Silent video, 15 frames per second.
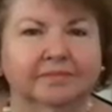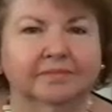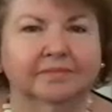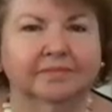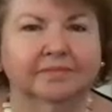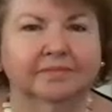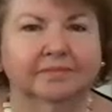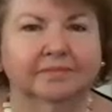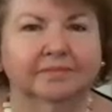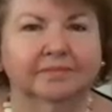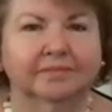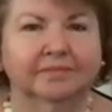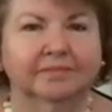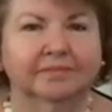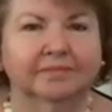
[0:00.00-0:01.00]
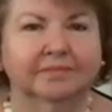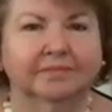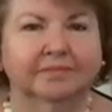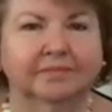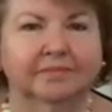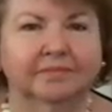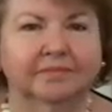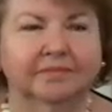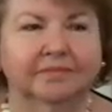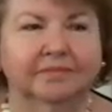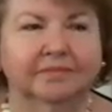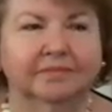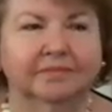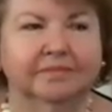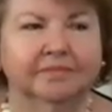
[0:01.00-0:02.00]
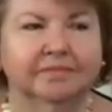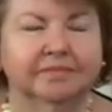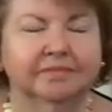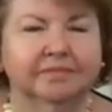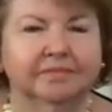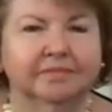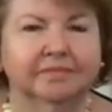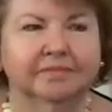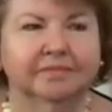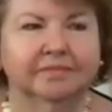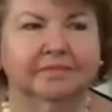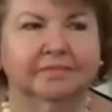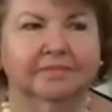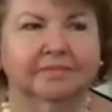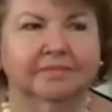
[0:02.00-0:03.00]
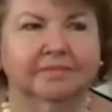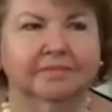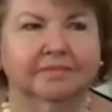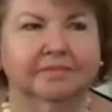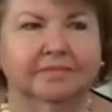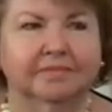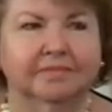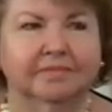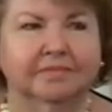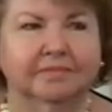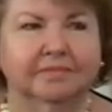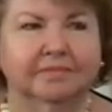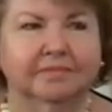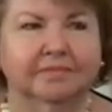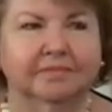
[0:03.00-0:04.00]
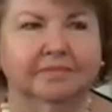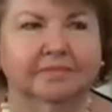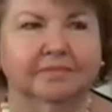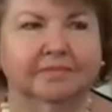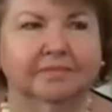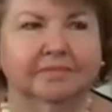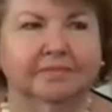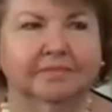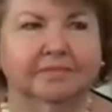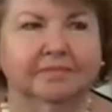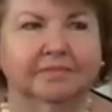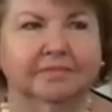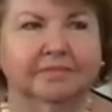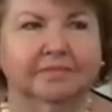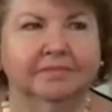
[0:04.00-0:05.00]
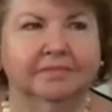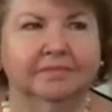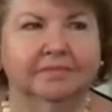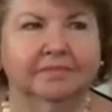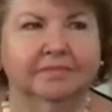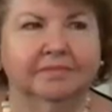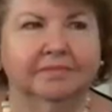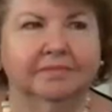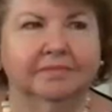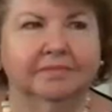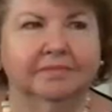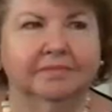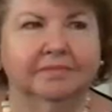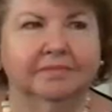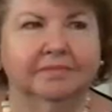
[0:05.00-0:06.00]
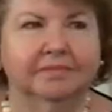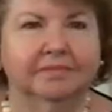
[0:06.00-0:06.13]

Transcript: No words are spoken by the person on screen.